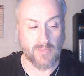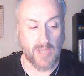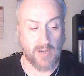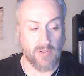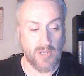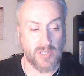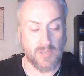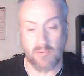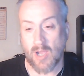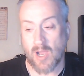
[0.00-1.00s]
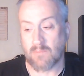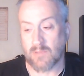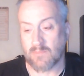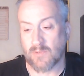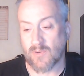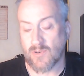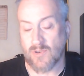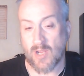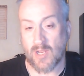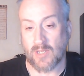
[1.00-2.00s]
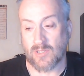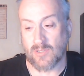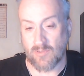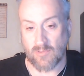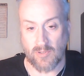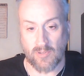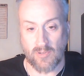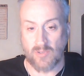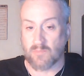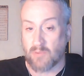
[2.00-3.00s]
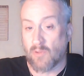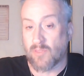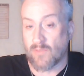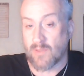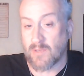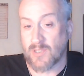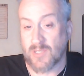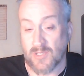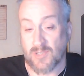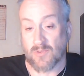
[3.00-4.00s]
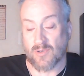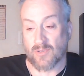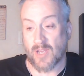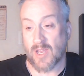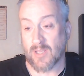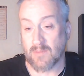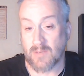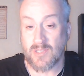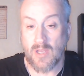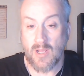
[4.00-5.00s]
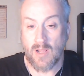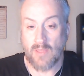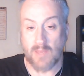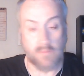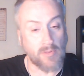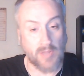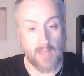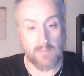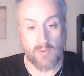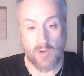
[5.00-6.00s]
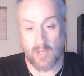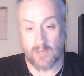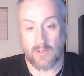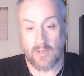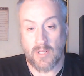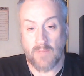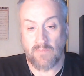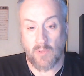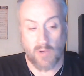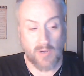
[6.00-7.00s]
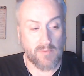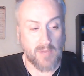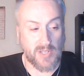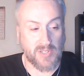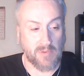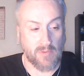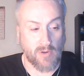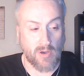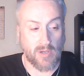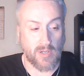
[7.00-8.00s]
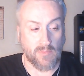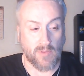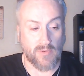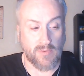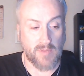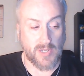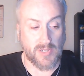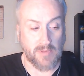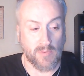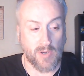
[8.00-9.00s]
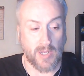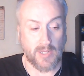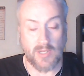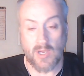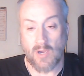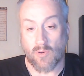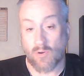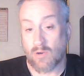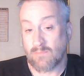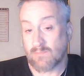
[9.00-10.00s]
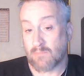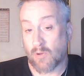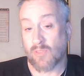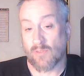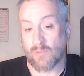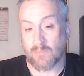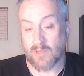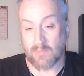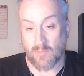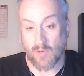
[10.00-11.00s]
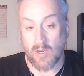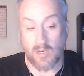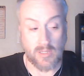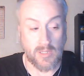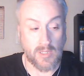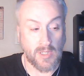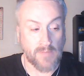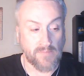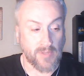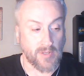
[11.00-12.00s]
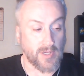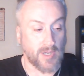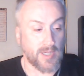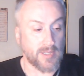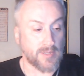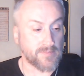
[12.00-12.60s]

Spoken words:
That creates a problem if you're trying to use both of them as historical documents. They both can't be right. One of them has to be wrong and one of them has to be right, or both of them could be wrong. Okay?